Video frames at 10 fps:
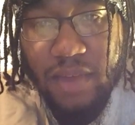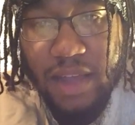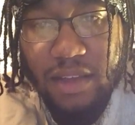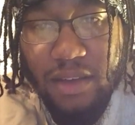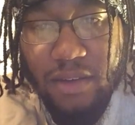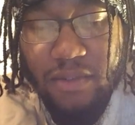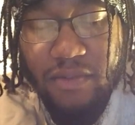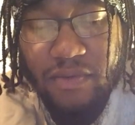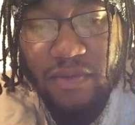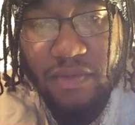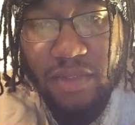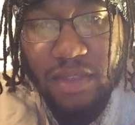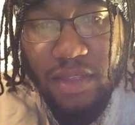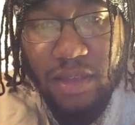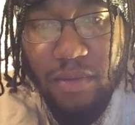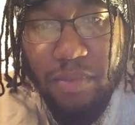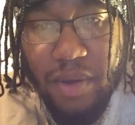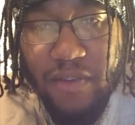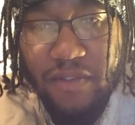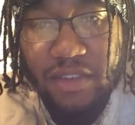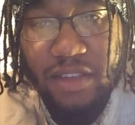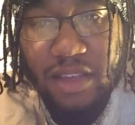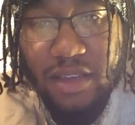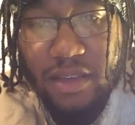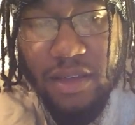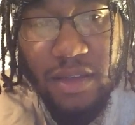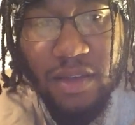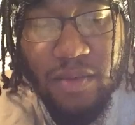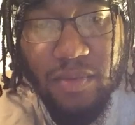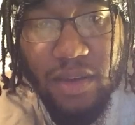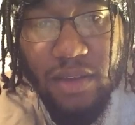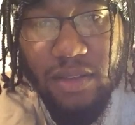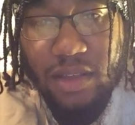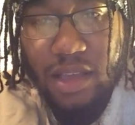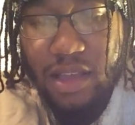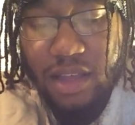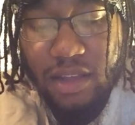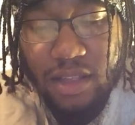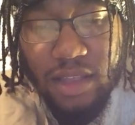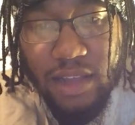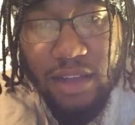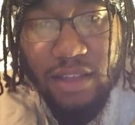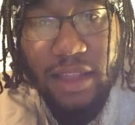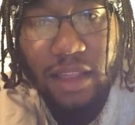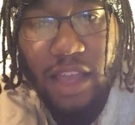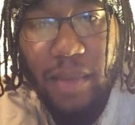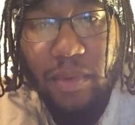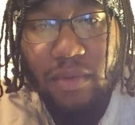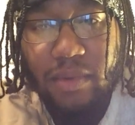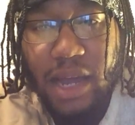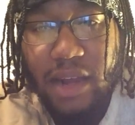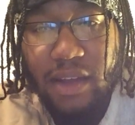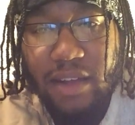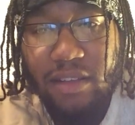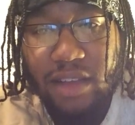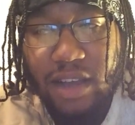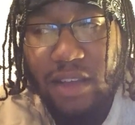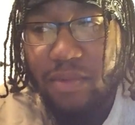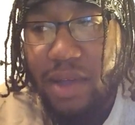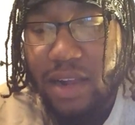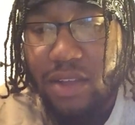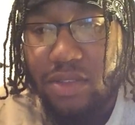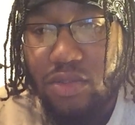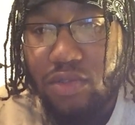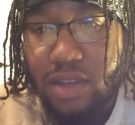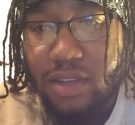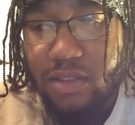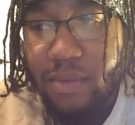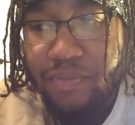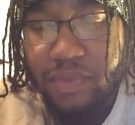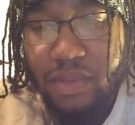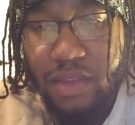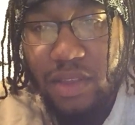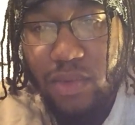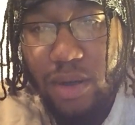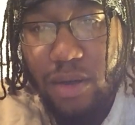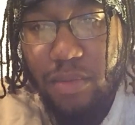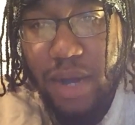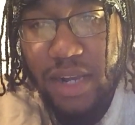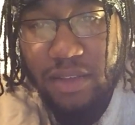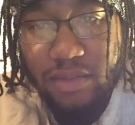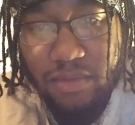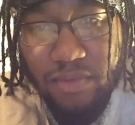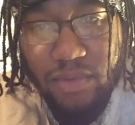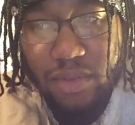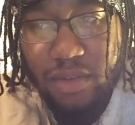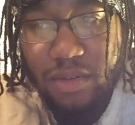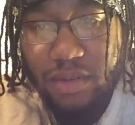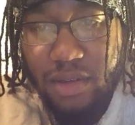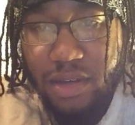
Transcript: had a buff physique, because in our daily labors, we got our exercise, we got our nutrients to where our bodies fully